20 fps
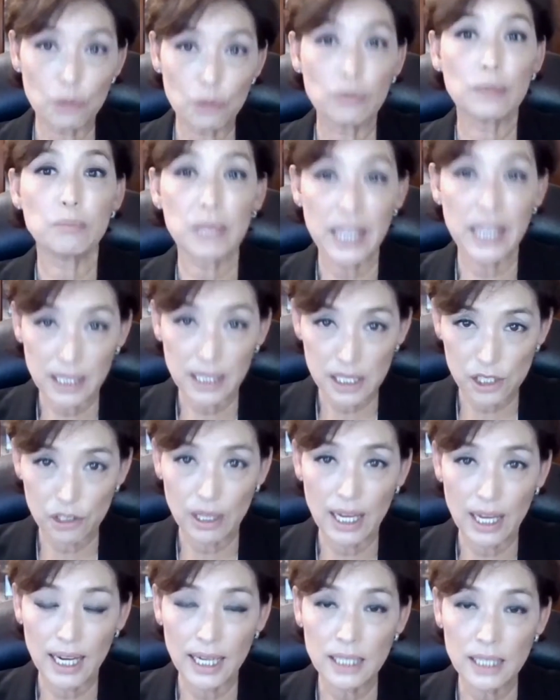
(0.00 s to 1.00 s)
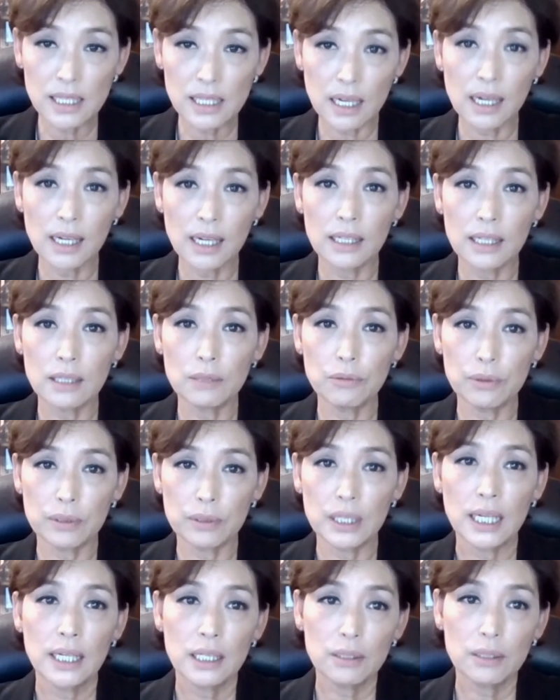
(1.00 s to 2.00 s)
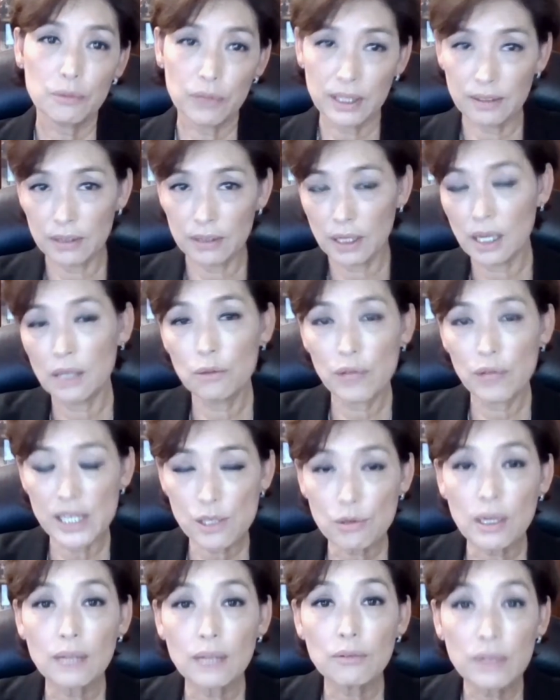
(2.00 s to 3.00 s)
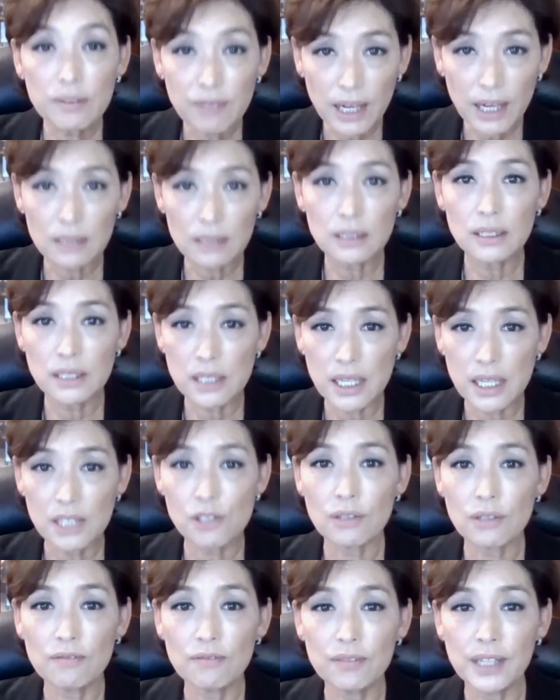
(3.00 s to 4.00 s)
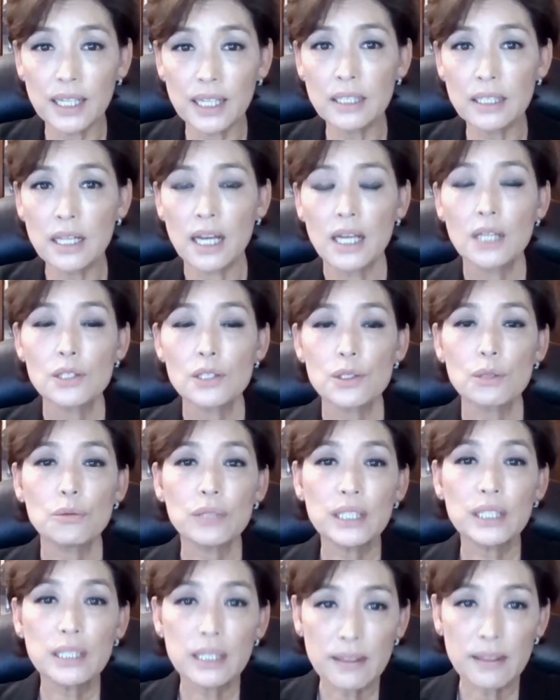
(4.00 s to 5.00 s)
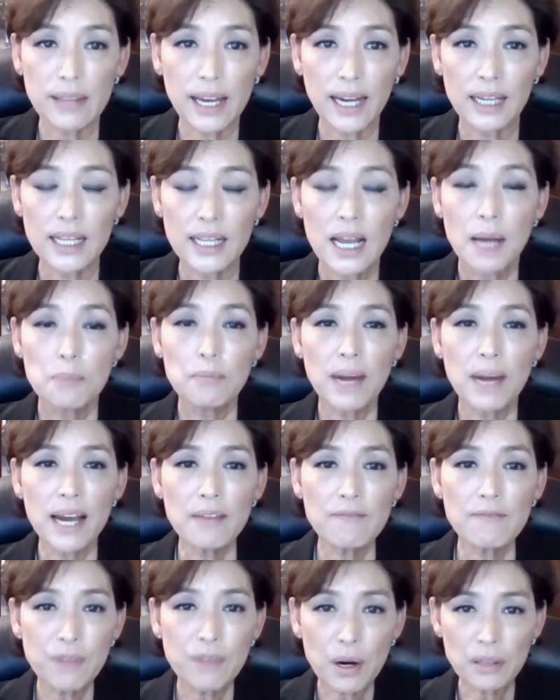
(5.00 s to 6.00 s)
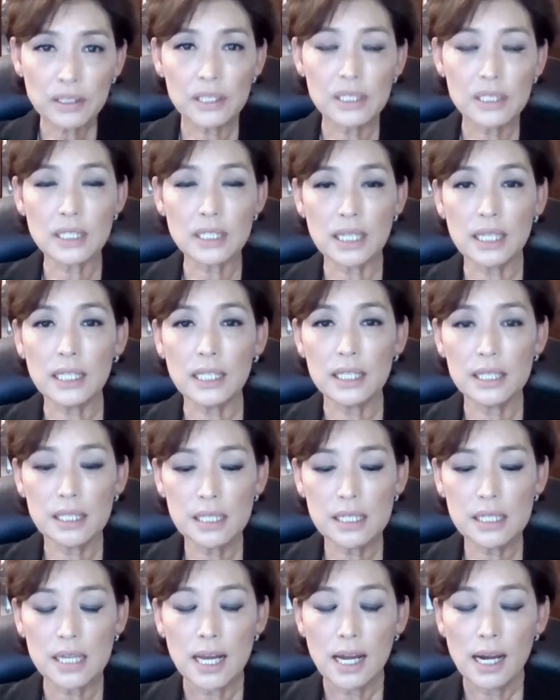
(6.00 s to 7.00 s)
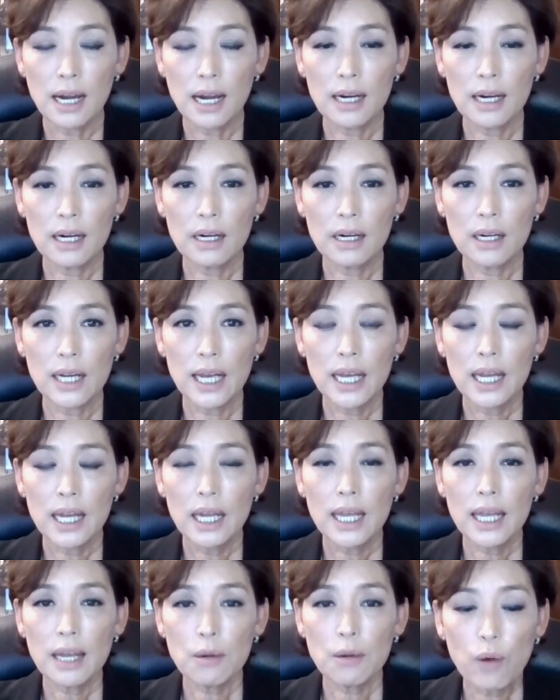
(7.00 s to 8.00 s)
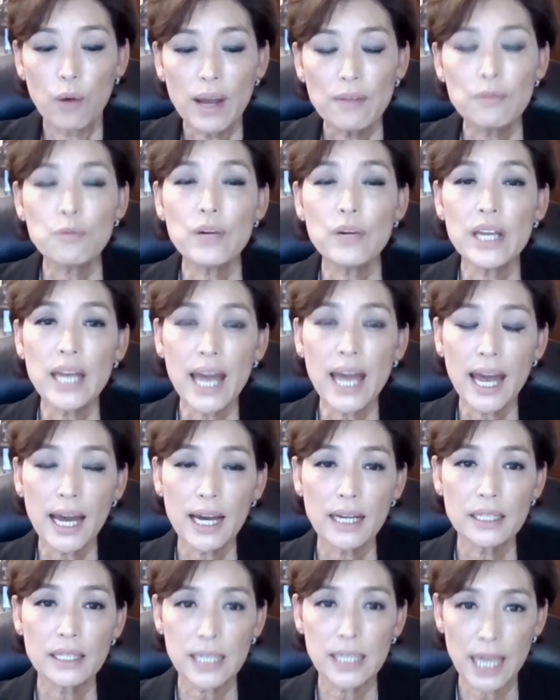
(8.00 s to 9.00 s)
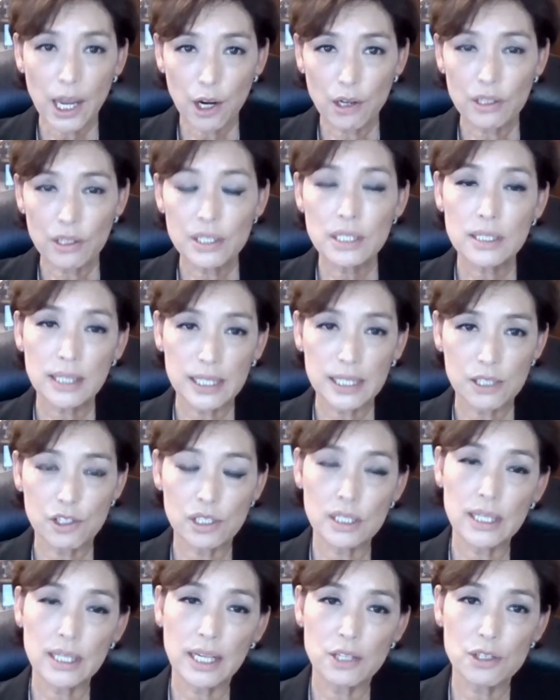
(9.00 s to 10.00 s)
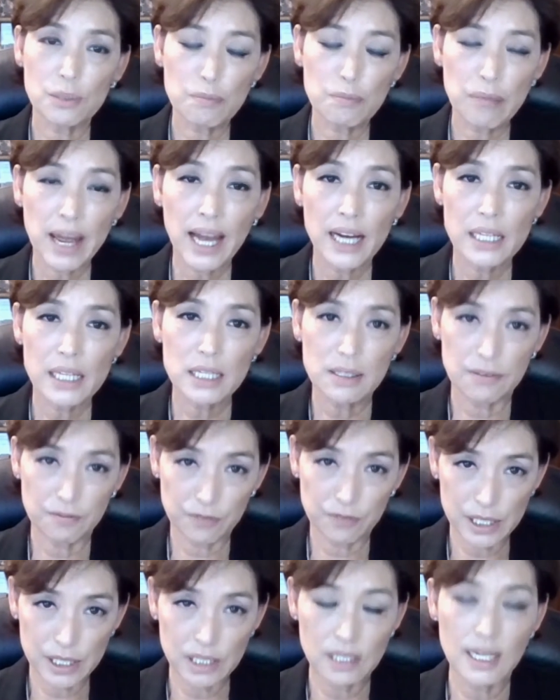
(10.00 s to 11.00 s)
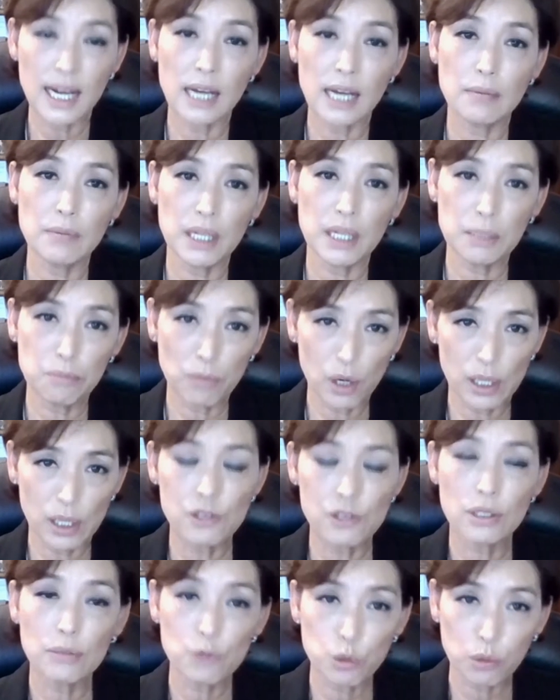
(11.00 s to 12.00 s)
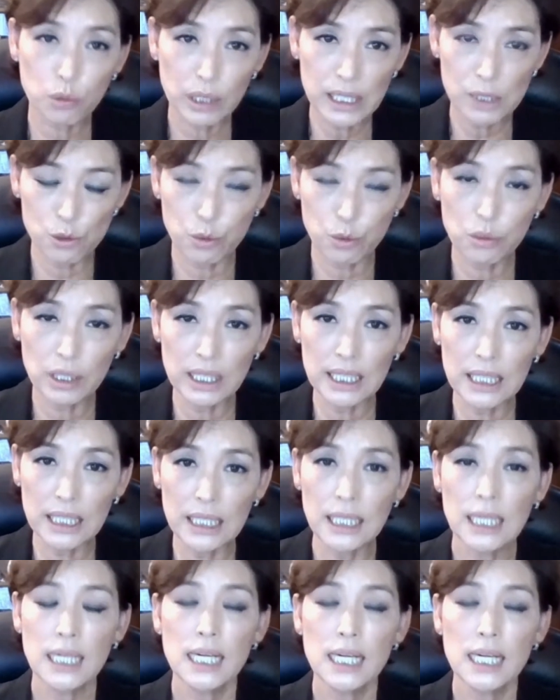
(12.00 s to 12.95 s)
to replenish that uh, re, uh, restaurant revitalization fund. So we did that. My focus is uh, when we had CARES legislation passed first time in March of 2020,